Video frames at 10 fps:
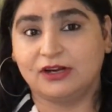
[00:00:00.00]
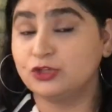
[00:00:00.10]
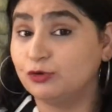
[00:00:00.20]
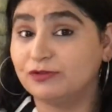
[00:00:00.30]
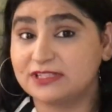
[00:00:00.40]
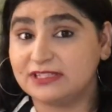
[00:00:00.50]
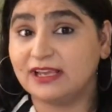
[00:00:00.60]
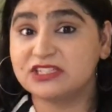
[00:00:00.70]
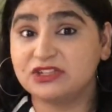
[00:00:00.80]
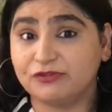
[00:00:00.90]
A university
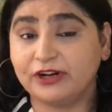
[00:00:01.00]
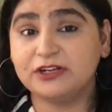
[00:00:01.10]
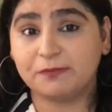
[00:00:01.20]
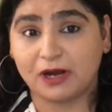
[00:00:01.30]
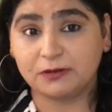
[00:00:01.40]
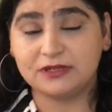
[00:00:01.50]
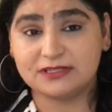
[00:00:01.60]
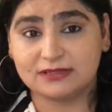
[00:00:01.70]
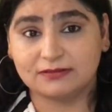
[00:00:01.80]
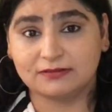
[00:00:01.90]
has different
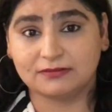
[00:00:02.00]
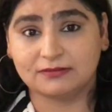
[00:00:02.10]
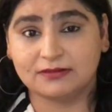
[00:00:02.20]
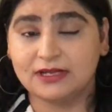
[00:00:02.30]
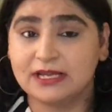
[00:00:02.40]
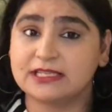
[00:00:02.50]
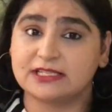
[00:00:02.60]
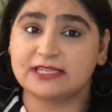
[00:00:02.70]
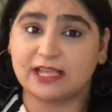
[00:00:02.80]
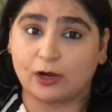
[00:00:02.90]
departments,
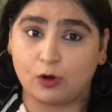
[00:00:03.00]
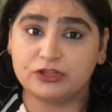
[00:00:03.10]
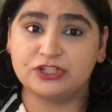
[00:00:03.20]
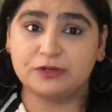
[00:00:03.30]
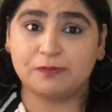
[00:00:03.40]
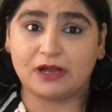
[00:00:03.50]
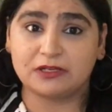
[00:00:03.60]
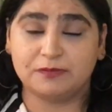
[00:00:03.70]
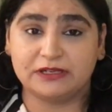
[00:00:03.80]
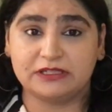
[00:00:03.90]
such as psychology
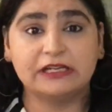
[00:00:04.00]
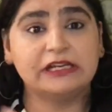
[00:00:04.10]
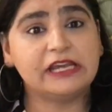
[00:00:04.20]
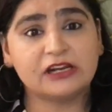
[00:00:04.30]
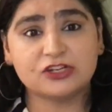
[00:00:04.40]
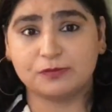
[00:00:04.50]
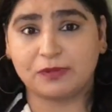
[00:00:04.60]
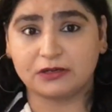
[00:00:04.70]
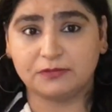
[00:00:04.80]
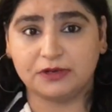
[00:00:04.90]
department, English
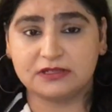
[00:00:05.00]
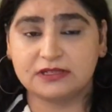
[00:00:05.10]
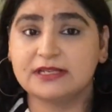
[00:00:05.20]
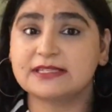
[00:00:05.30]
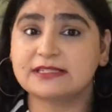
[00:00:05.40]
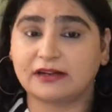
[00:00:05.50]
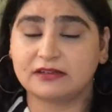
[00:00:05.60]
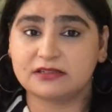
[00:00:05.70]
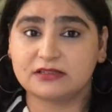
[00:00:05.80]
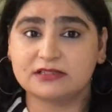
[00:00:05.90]
department,
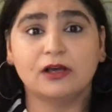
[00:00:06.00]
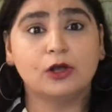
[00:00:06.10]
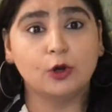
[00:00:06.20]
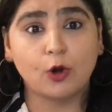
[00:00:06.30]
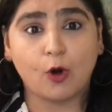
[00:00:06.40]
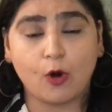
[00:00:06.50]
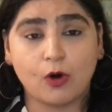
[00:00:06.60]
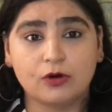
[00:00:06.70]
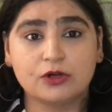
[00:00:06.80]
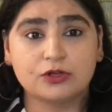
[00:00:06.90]
statistics, law,
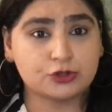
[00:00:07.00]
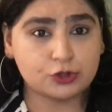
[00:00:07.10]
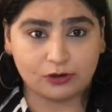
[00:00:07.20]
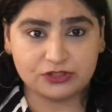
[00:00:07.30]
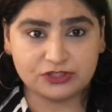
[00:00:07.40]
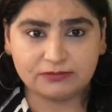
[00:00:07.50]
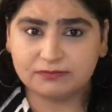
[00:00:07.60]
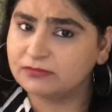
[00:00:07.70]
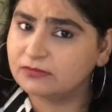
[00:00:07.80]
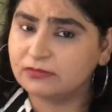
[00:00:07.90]
sociology,
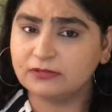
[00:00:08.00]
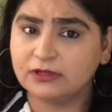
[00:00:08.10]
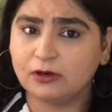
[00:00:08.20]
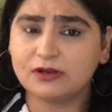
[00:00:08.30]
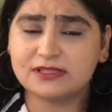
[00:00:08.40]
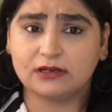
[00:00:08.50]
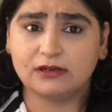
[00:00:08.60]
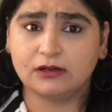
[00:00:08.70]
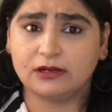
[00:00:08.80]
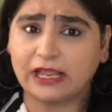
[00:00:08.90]
lots
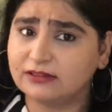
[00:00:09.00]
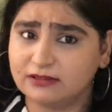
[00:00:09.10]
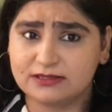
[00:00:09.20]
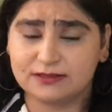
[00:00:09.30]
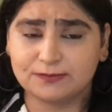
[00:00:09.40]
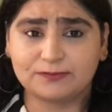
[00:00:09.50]
like this.